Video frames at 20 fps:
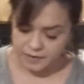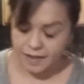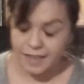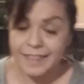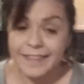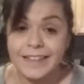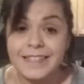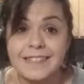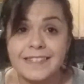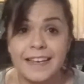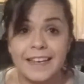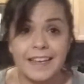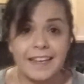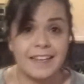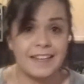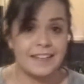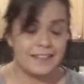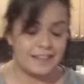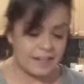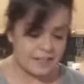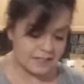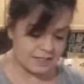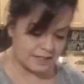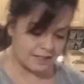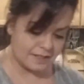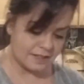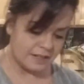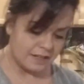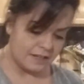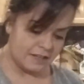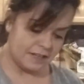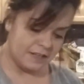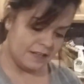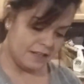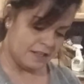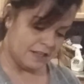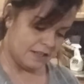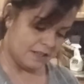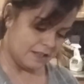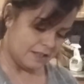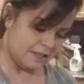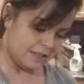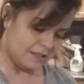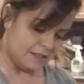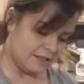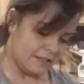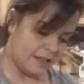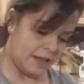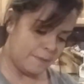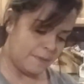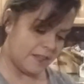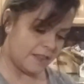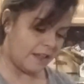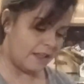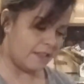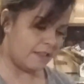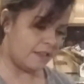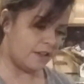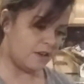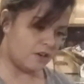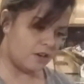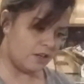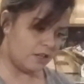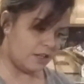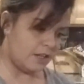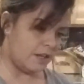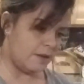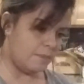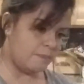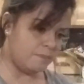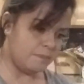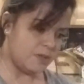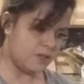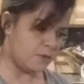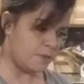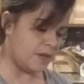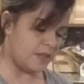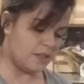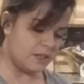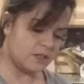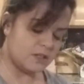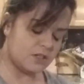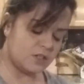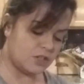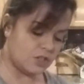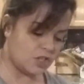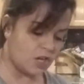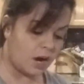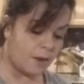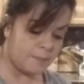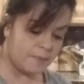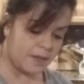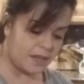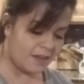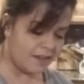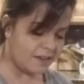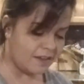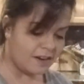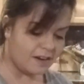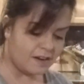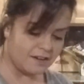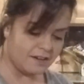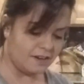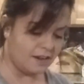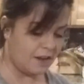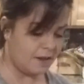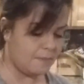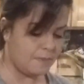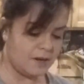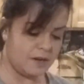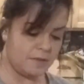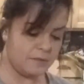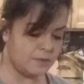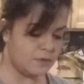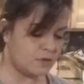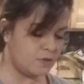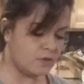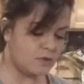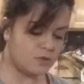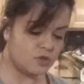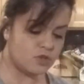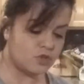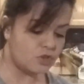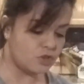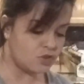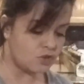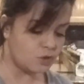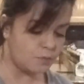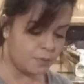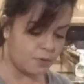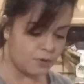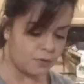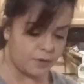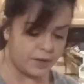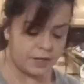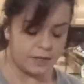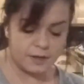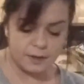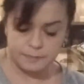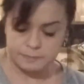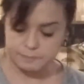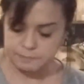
And that's it. That literally, between the chopping and, it was super quick.